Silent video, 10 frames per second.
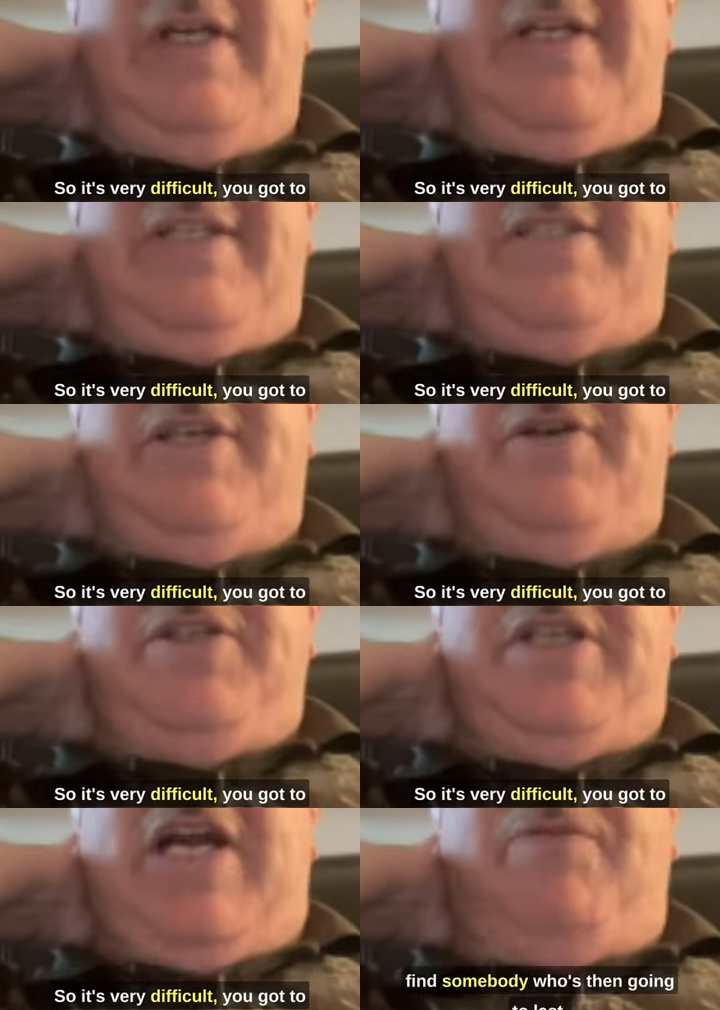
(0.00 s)
to
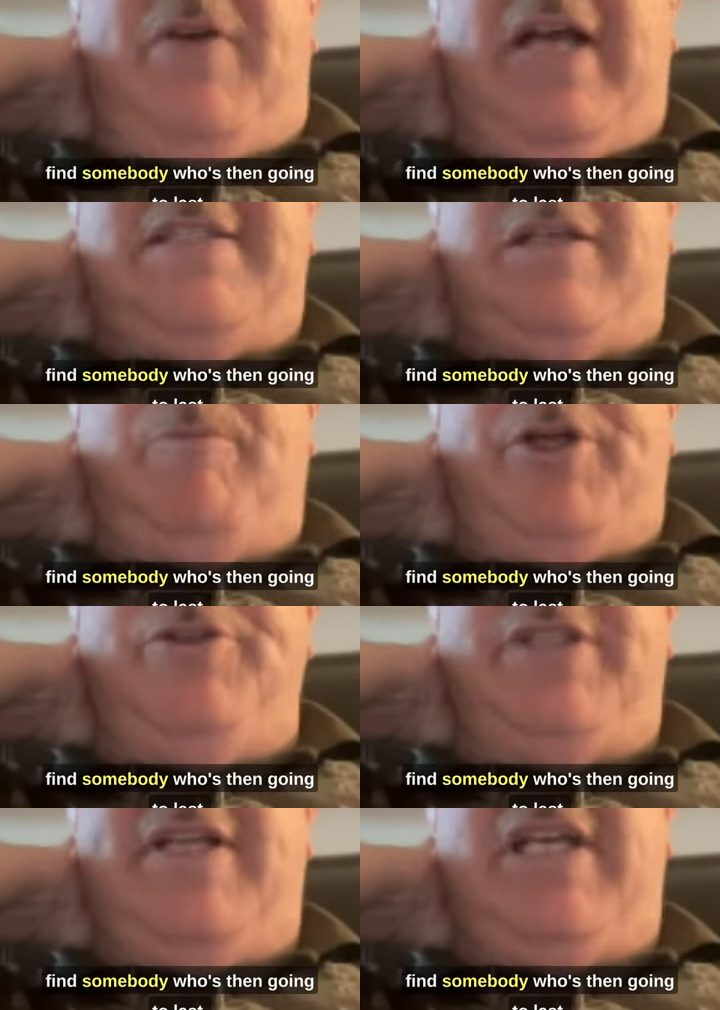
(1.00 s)
you got to find somebody
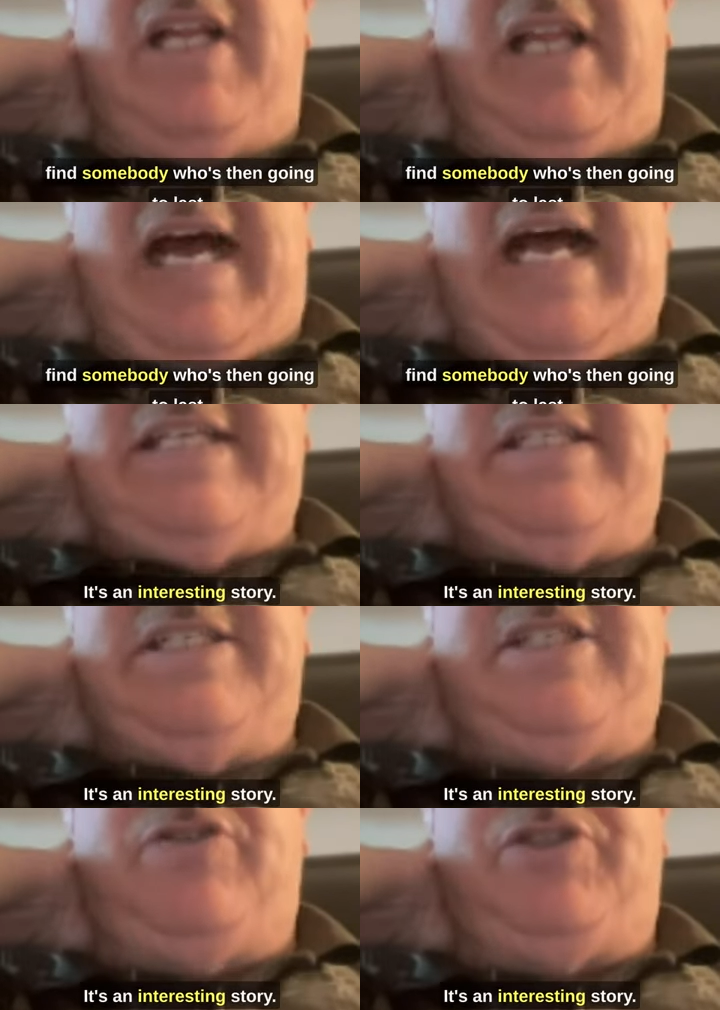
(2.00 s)
who's then going to last and
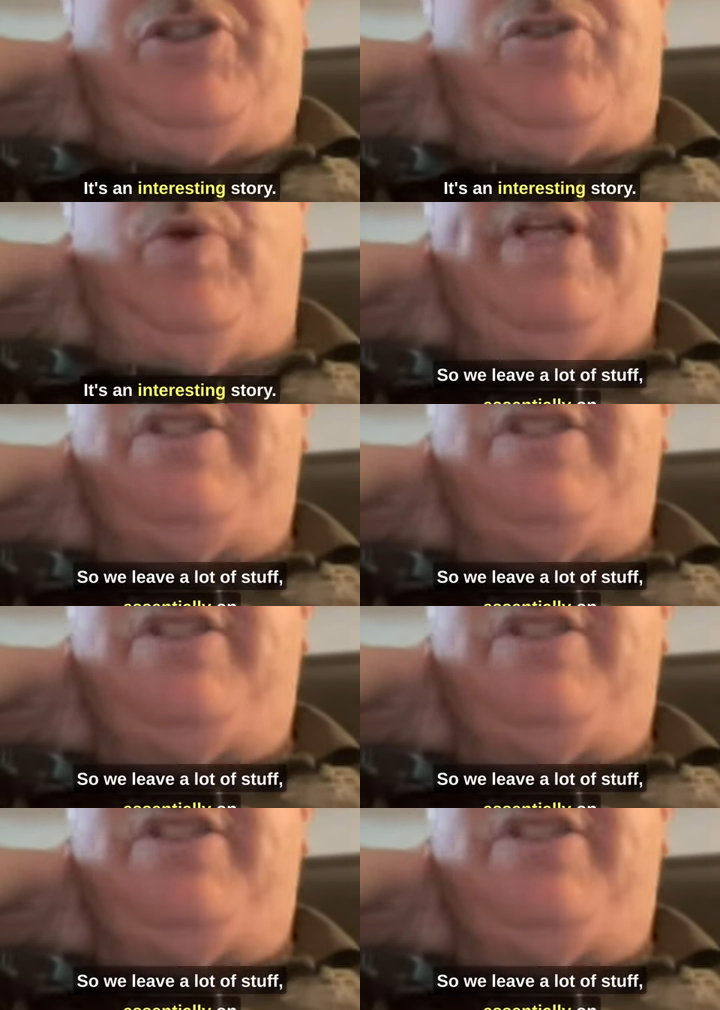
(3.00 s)
it's interesting story.